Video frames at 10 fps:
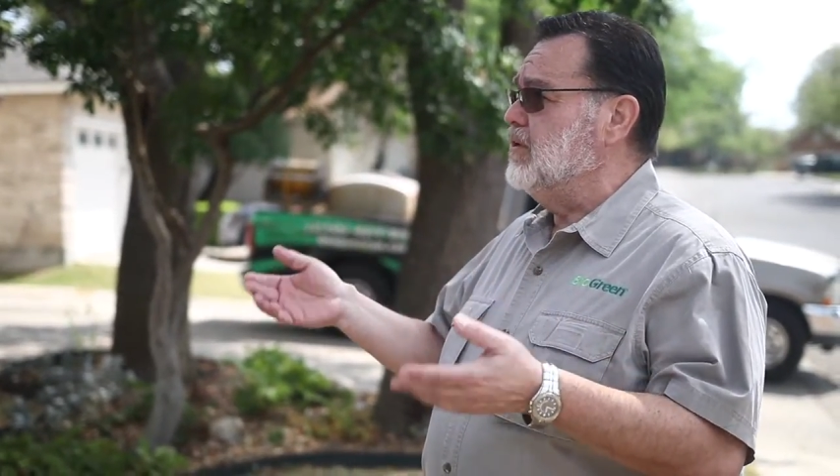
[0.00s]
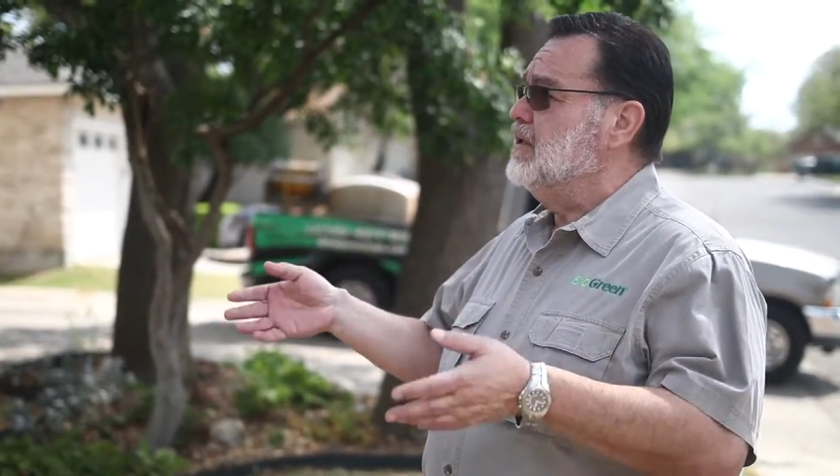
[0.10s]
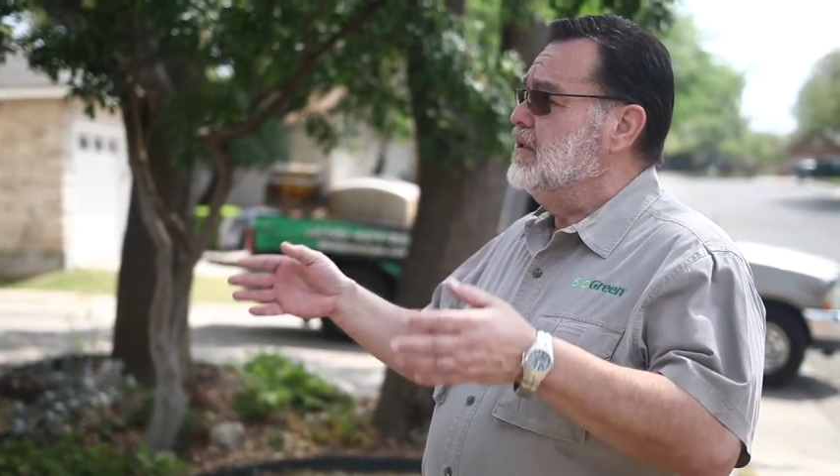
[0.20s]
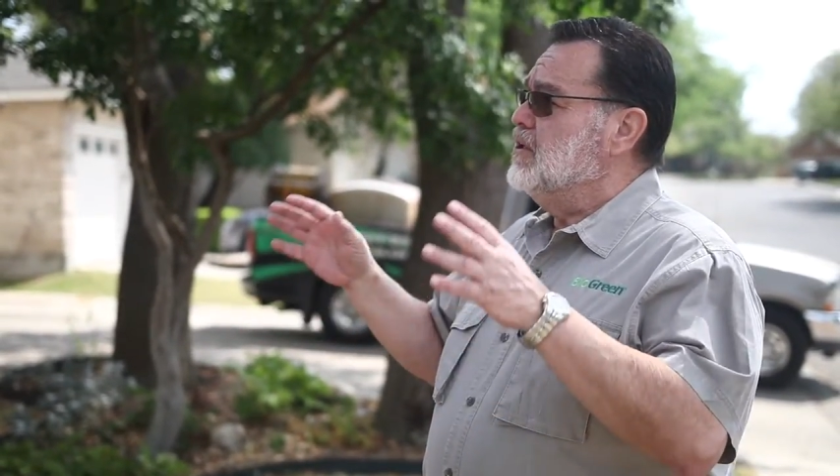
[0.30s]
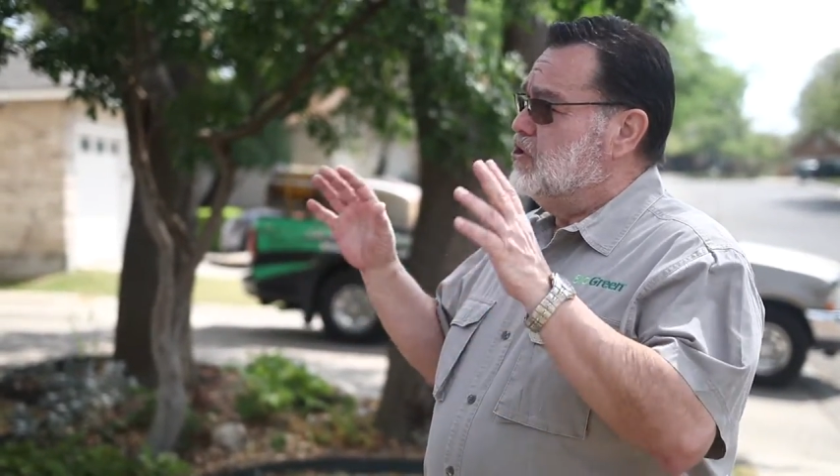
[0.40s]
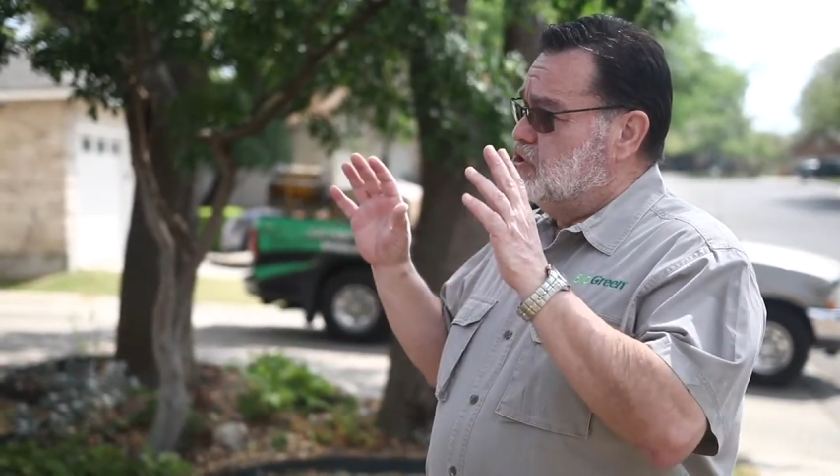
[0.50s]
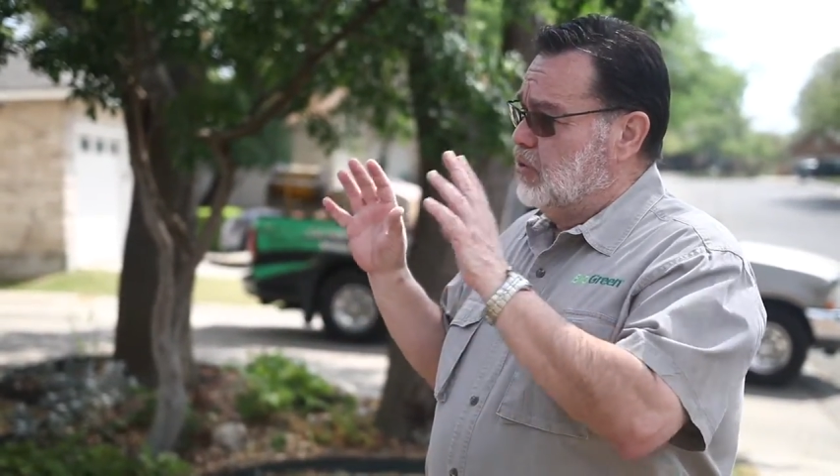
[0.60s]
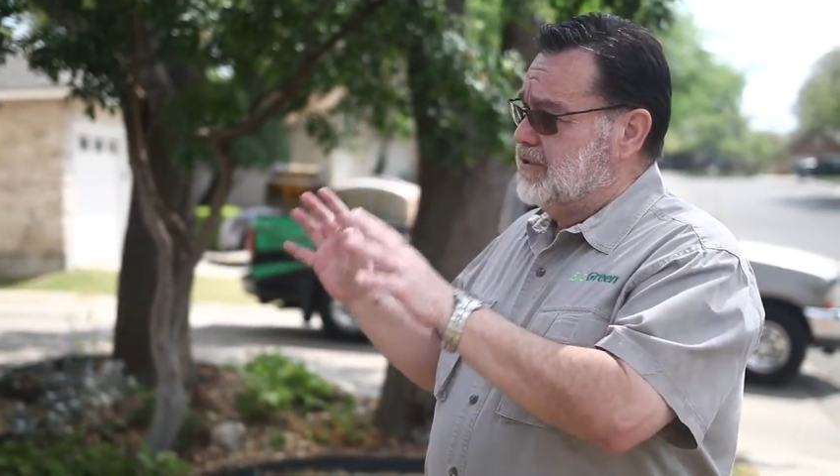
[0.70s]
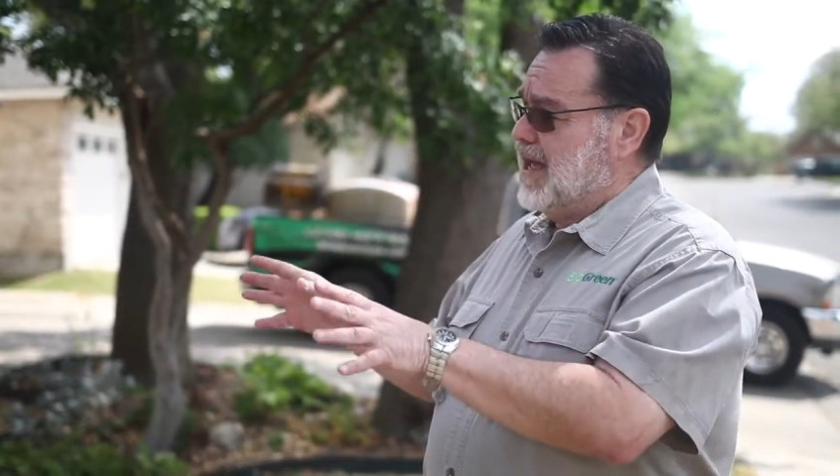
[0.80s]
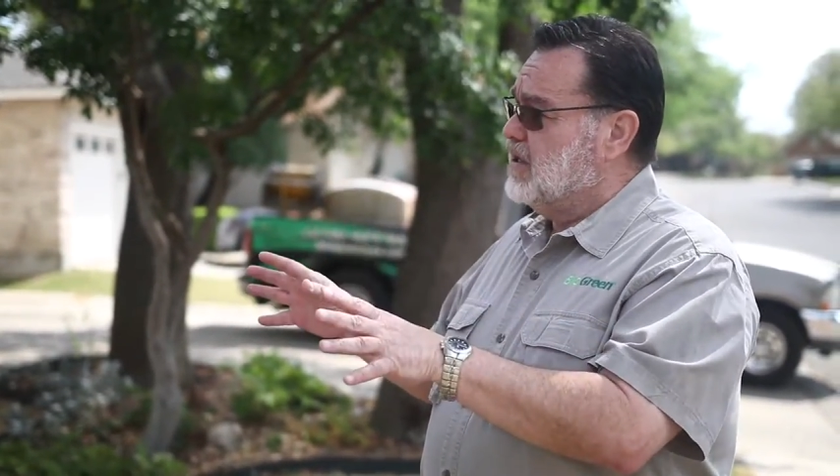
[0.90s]
Good. So
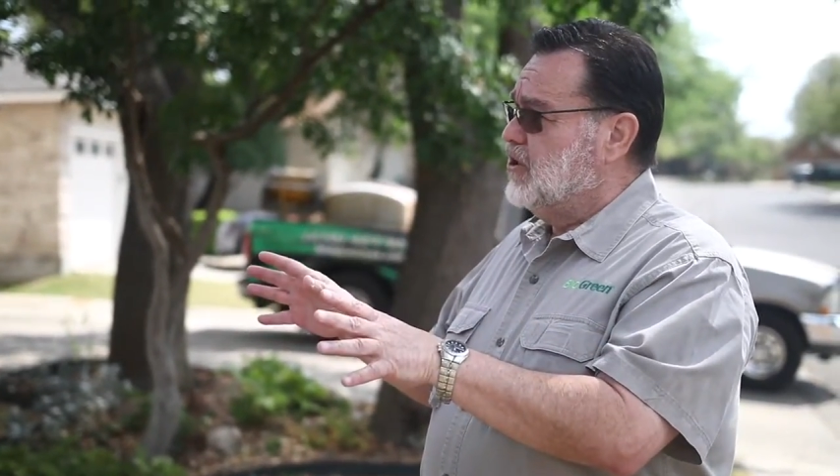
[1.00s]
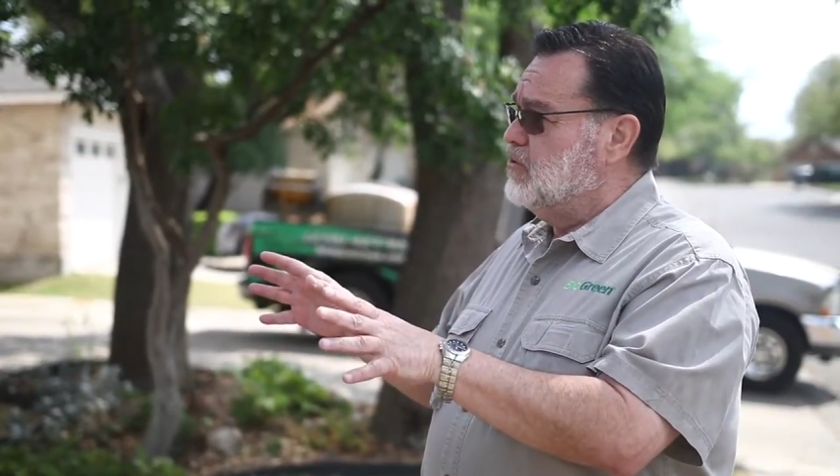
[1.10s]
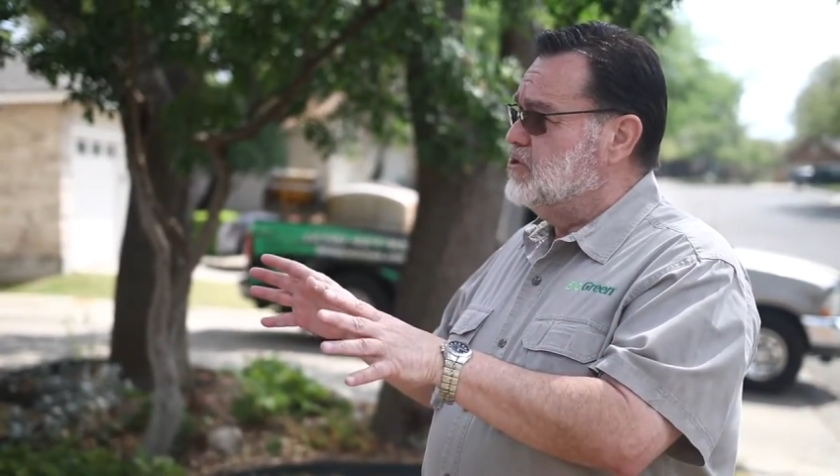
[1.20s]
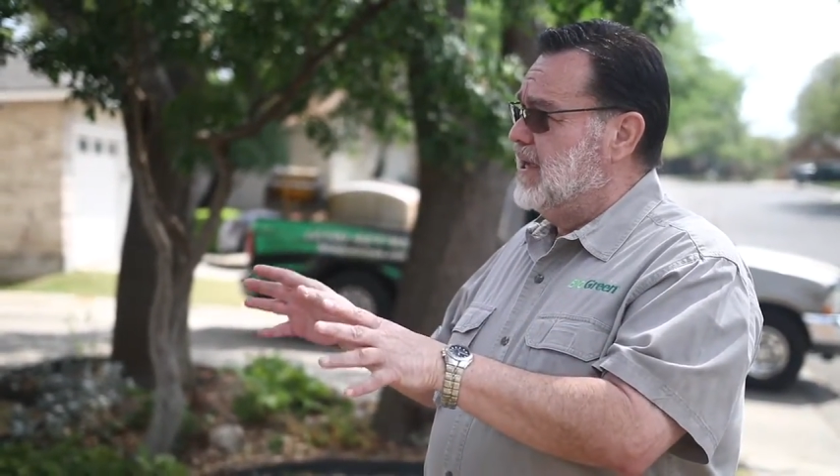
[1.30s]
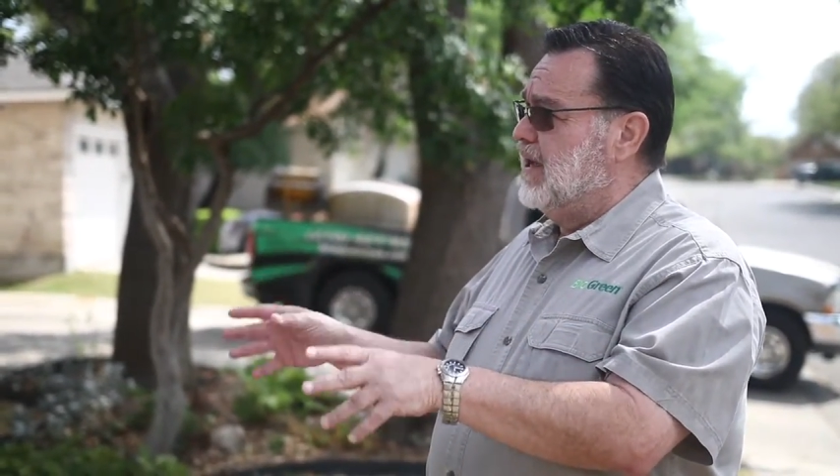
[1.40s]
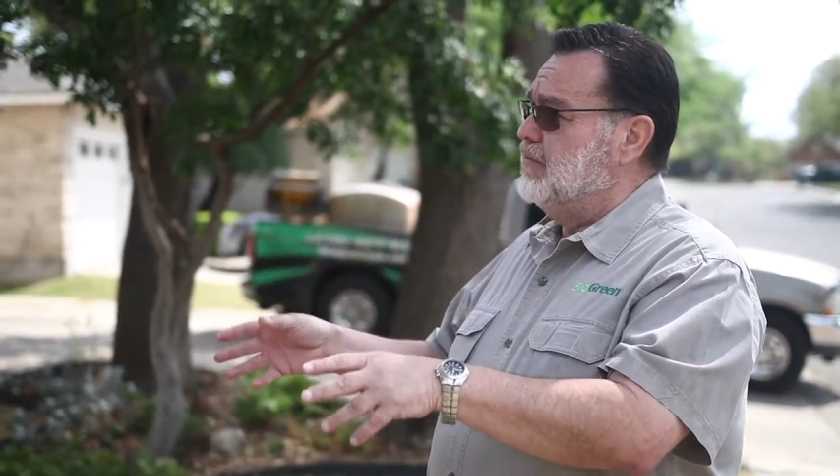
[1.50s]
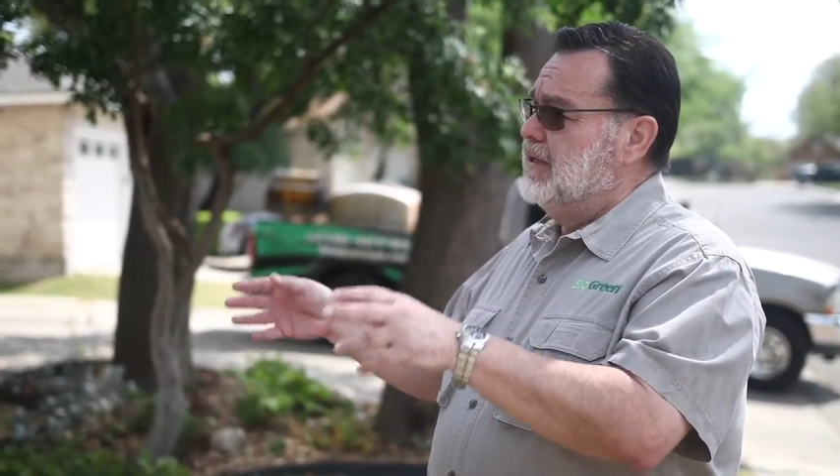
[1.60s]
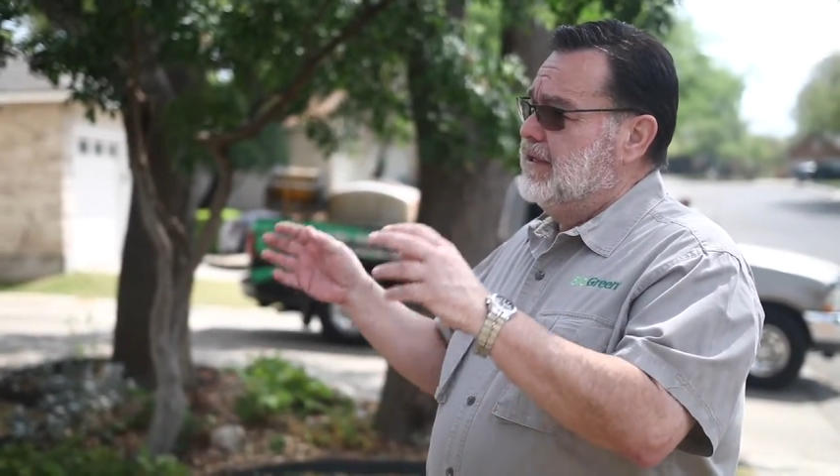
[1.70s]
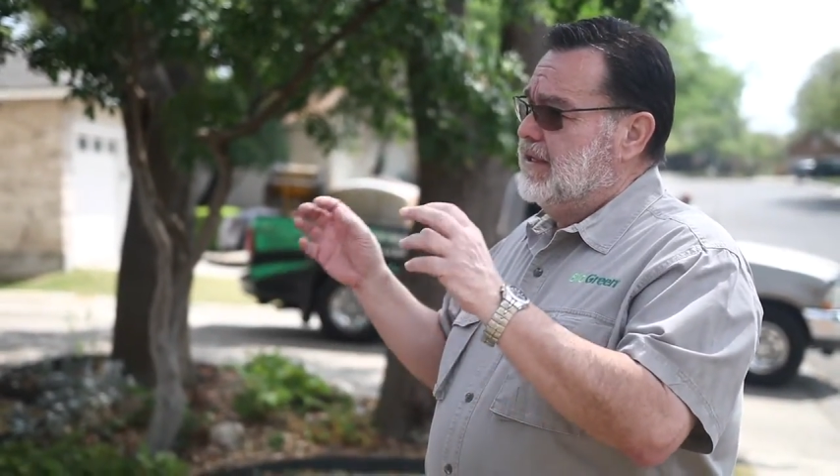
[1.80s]
we'll knock those out.